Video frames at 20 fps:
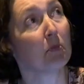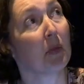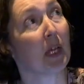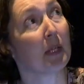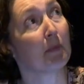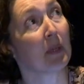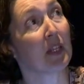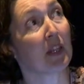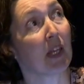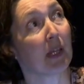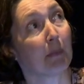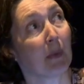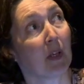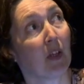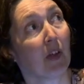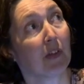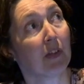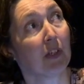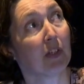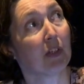maybe they
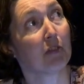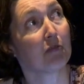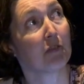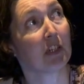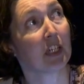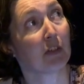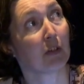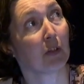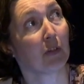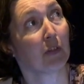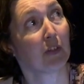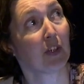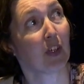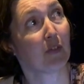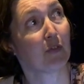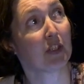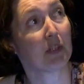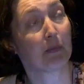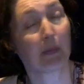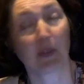planted NERICA on
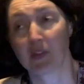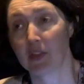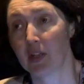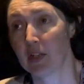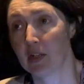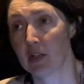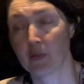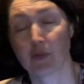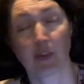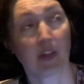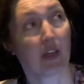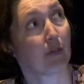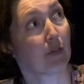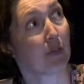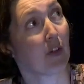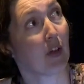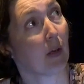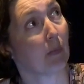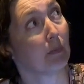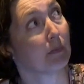70% of their
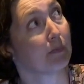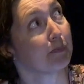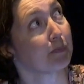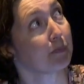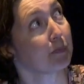farm.